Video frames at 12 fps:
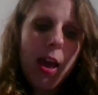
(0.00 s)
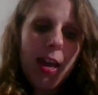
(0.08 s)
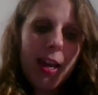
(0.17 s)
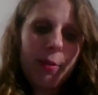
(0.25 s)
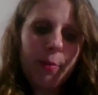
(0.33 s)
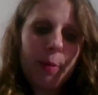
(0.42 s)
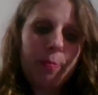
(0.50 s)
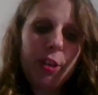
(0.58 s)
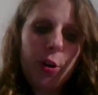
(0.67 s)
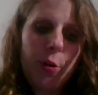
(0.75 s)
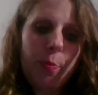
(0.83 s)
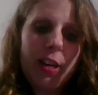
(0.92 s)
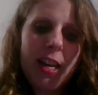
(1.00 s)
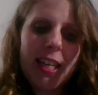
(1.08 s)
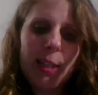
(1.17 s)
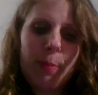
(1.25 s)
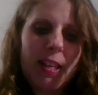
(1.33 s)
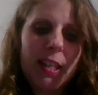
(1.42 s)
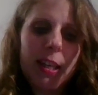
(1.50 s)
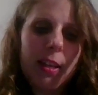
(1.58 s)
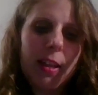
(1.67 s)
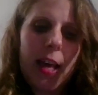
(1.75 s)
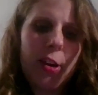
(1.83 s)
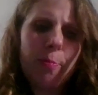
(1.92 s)
He ripped it open, expecting a
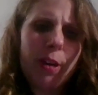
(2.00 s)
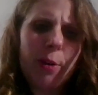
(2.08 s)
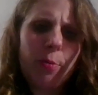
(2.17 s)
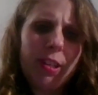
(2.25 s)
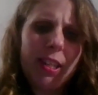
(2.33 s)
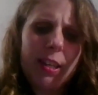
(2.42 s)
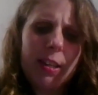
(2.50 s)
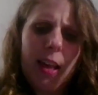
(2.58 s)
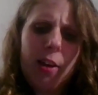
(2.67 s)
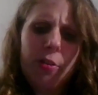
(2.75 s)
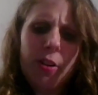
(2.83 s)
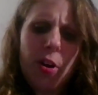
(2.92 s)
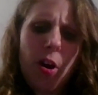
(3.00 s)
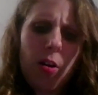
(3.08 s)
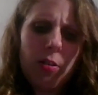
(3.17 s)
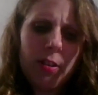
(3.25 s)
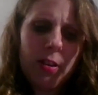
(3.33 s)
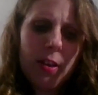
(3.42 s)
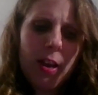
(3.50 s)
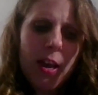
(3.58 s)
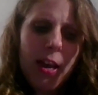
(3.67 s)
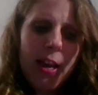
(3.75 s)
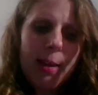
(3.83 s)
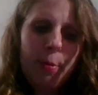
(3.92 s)
letter, but it wasn't a letter at all.
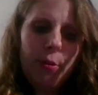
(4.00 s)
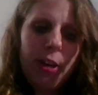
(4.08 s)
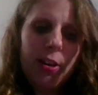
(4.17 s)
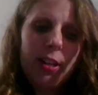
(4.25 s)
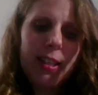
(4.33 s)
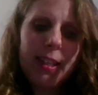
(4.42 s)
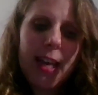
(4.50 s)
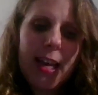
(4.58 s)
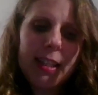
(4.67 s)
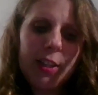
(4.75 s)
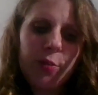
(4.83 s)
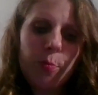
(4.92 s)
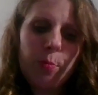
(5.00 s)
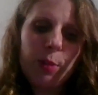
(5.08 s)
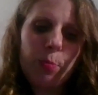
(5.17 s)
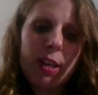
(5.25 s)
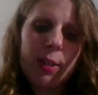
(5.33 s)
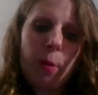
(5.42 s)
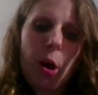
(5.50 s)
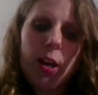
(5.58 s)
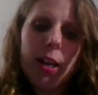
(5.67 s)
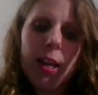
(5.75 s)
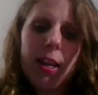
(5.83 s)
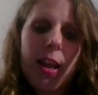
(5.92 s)
He pulled out his glasses from his breast
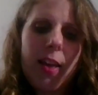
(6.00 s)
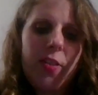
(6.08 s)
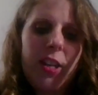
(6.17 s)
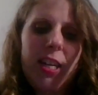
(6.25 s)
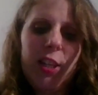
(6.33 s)
pocket, and then he